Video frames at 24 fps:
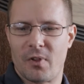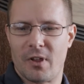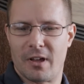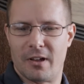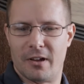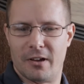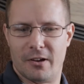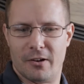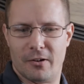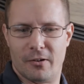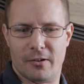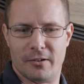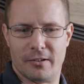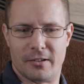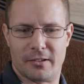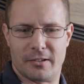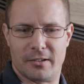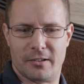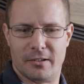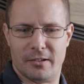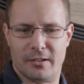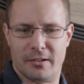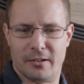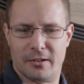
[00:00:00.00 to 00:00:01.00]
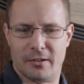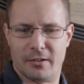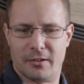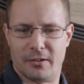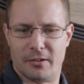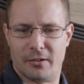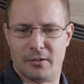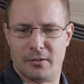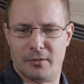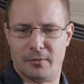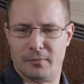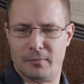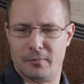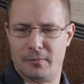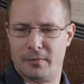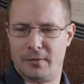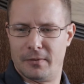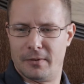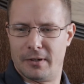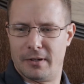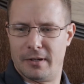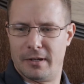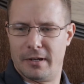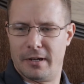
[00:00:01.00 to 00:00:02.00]
You know, it's
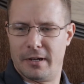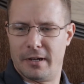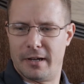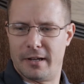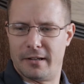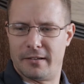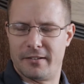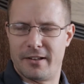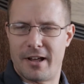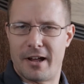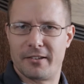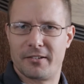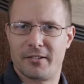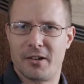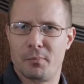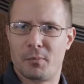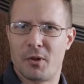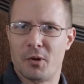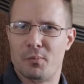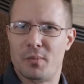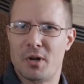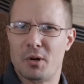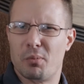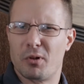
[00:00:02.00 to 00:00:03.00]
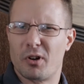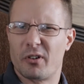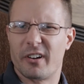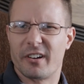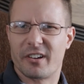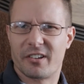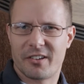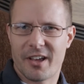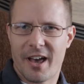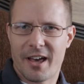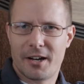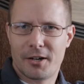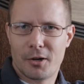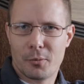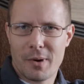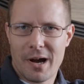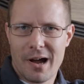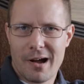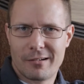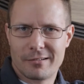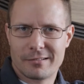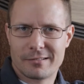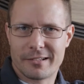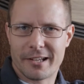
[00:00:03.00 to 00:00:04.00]
not something people are excited
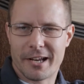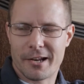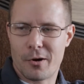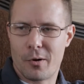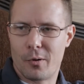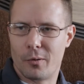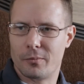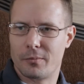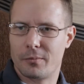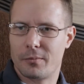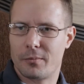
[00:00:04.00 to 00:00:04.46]
about. They don't